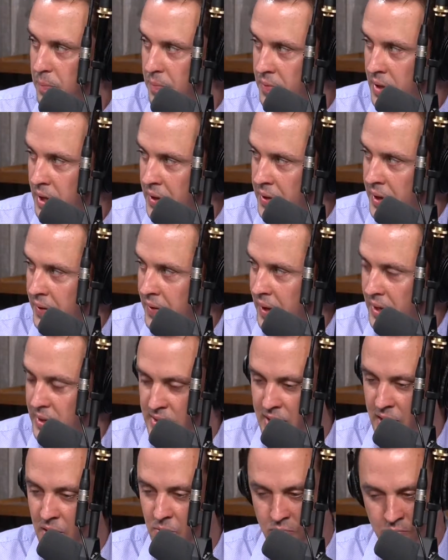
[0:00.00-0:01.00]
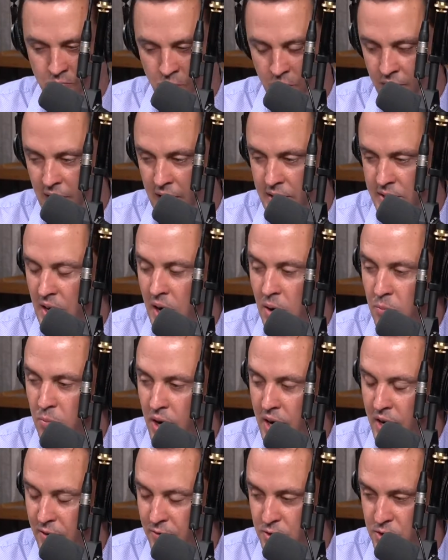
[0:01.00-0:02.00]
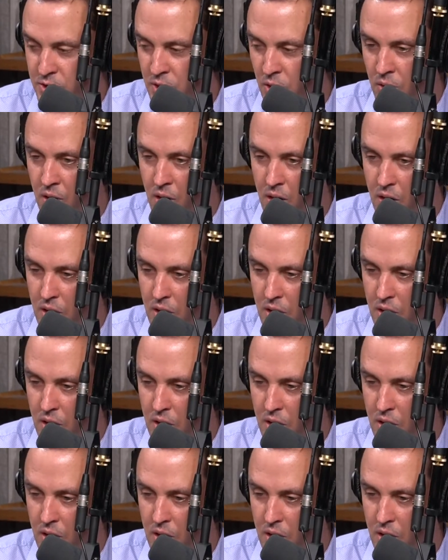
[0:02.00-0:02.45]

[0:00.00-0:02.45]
They see, we've got Tom Brady for so long.